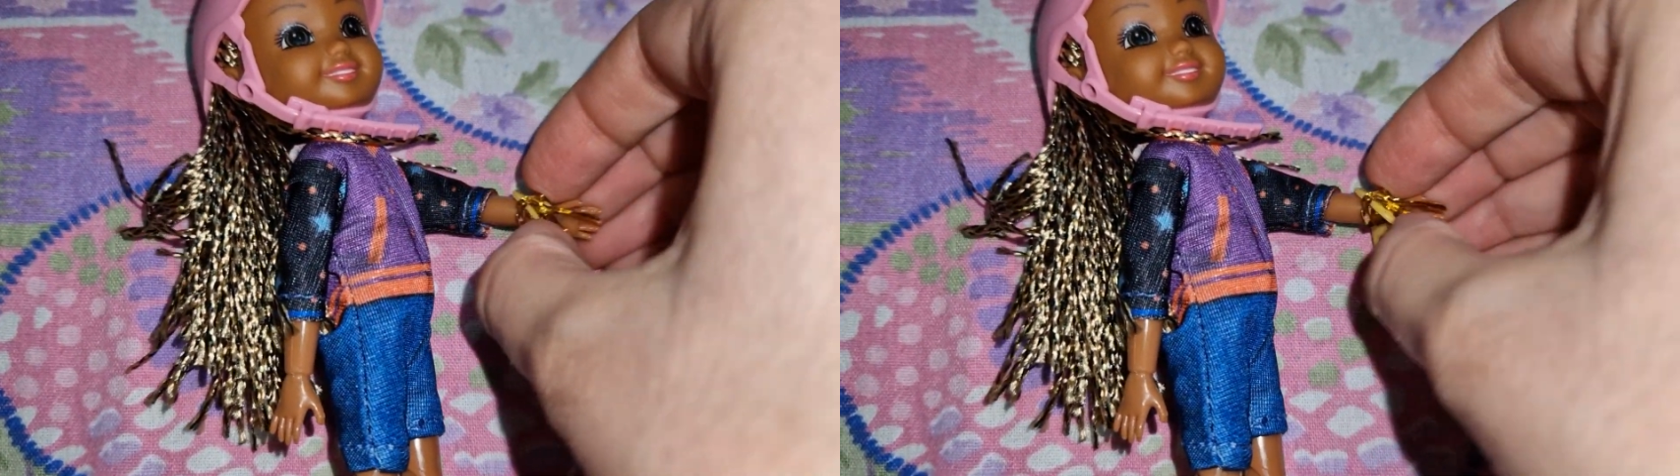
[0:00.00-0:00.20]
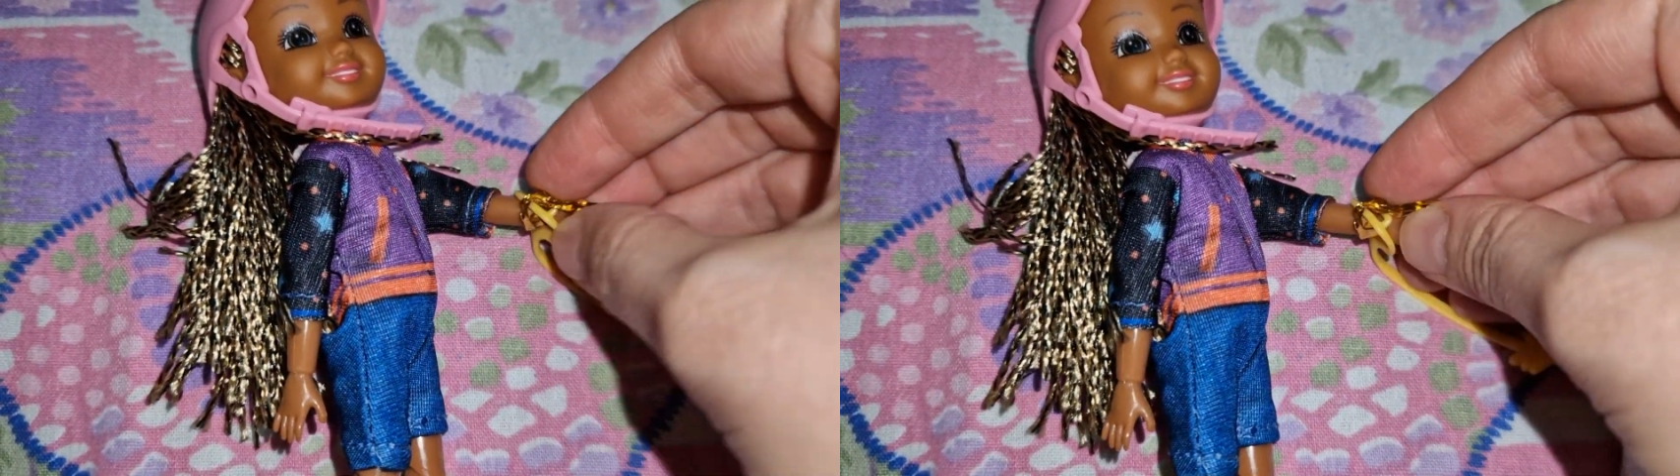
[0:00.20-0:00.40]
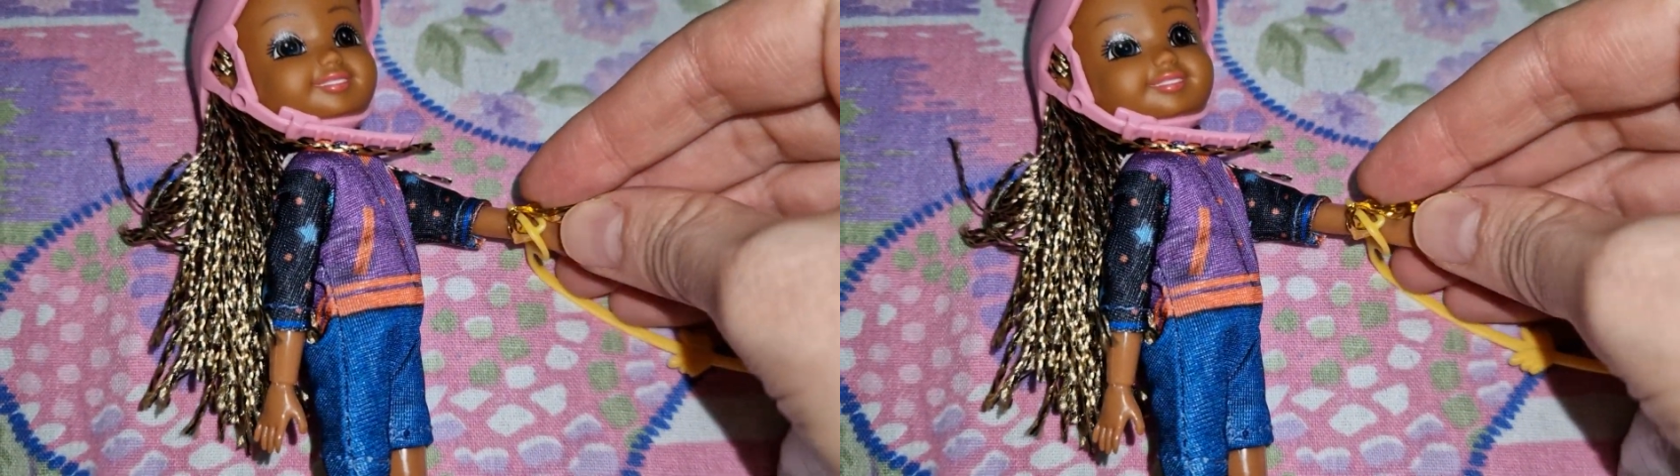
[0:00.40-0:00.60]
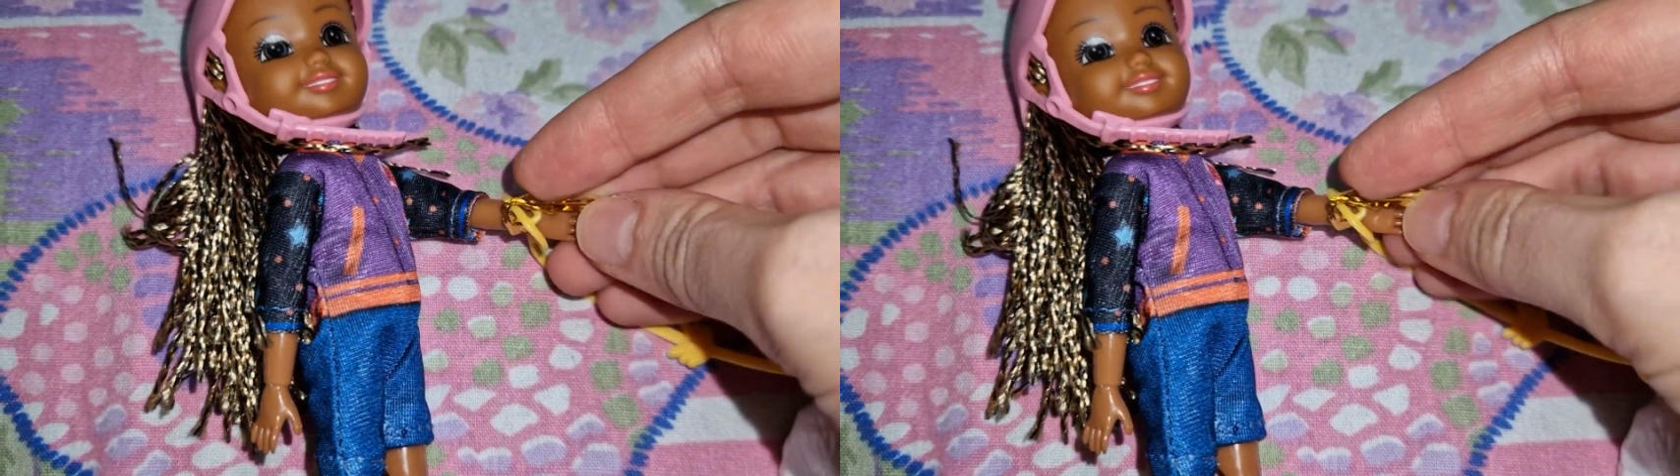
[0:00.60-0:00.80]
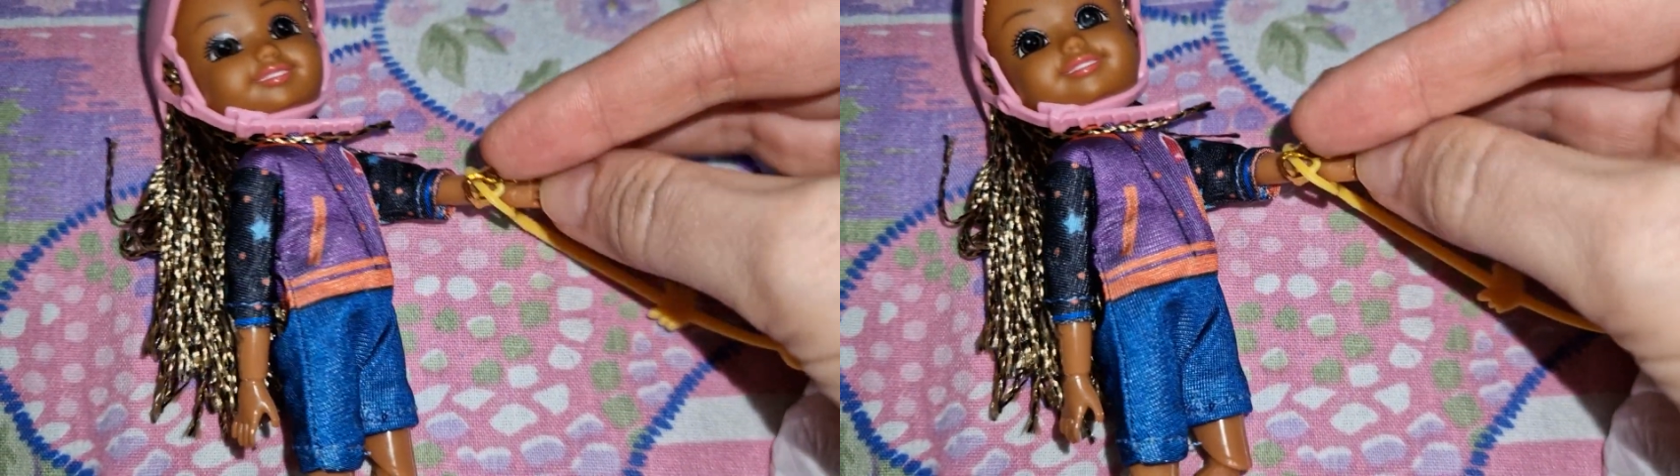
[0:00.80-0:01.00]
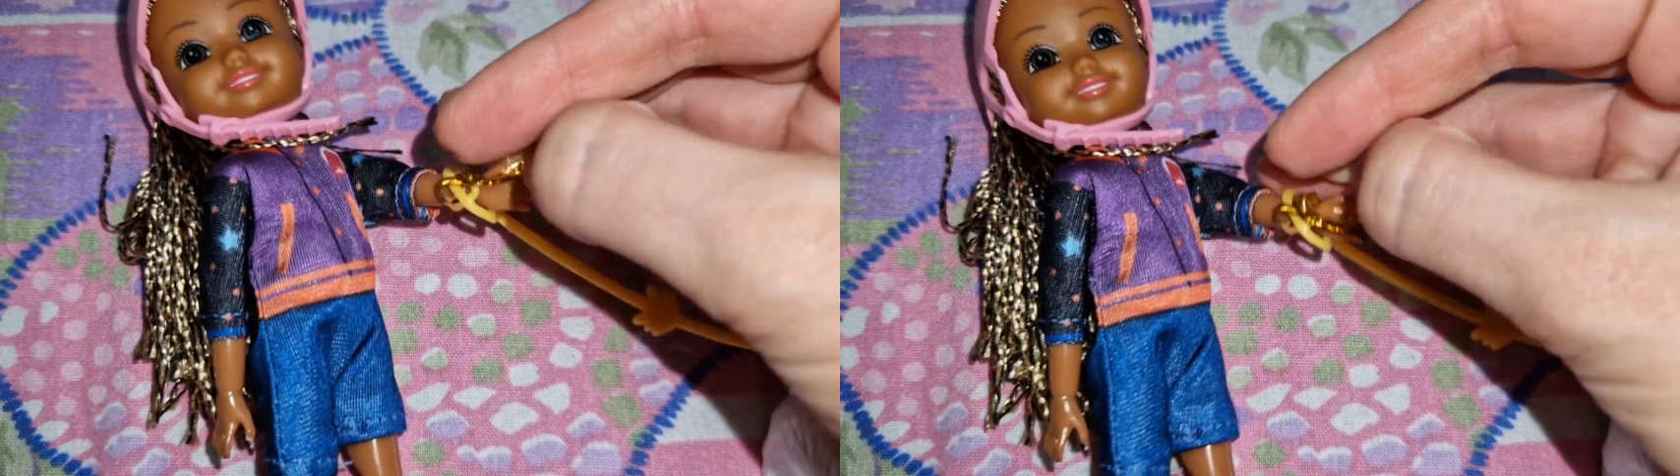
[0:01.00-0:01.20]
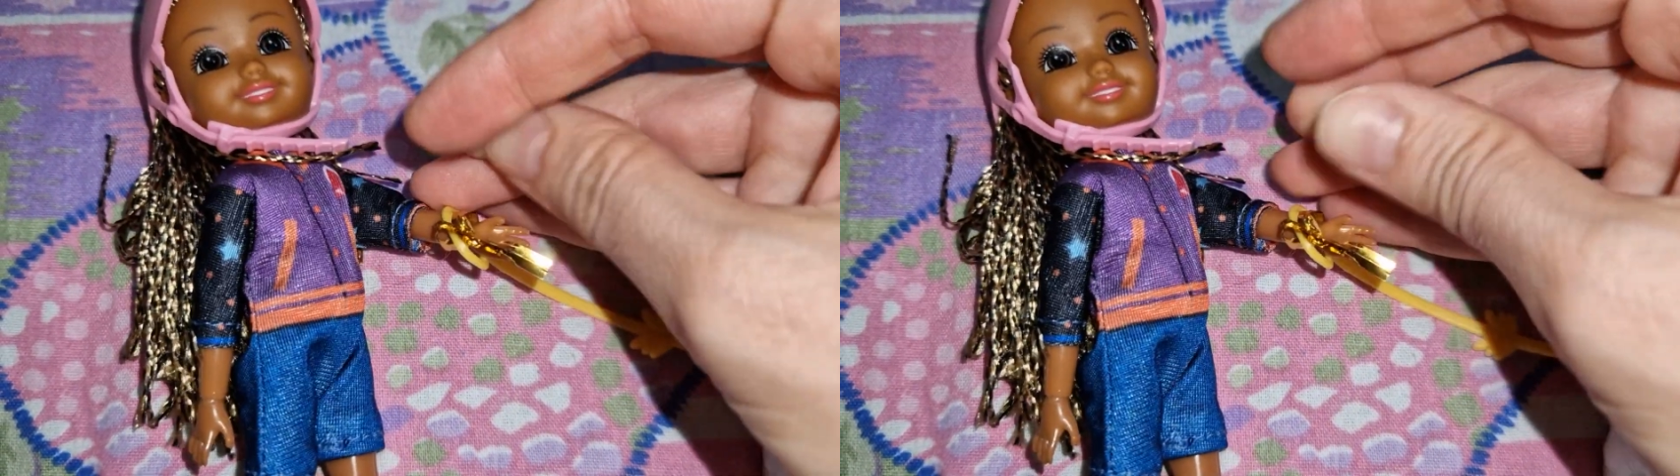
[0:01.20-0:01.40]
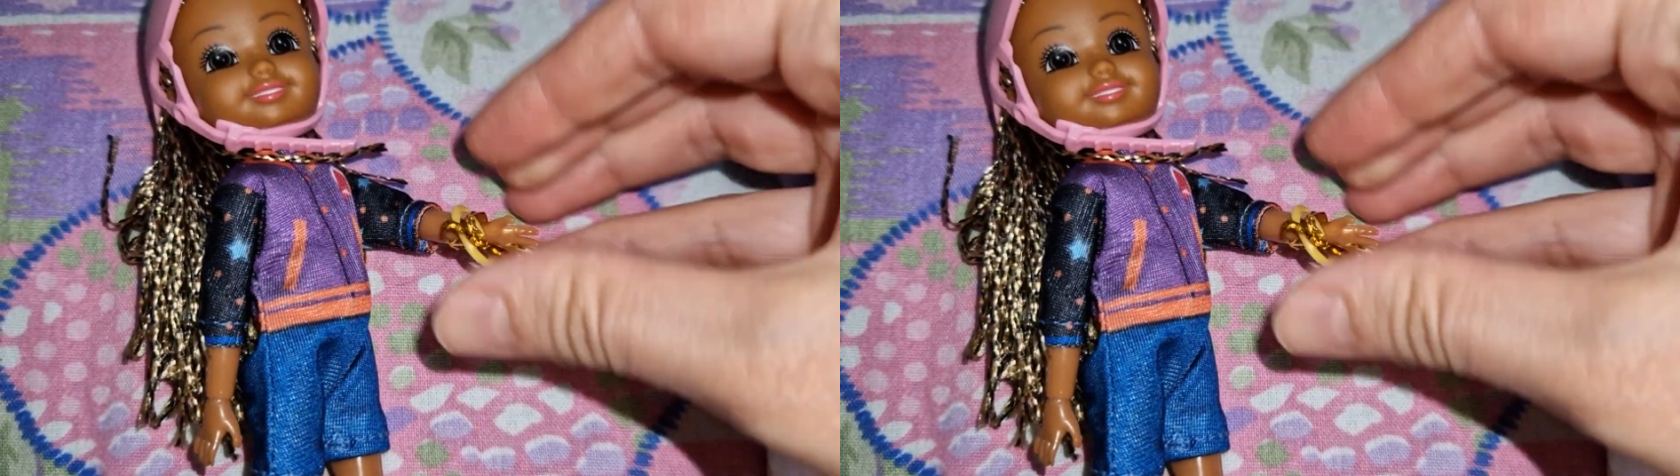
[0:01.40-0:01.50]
this. Do you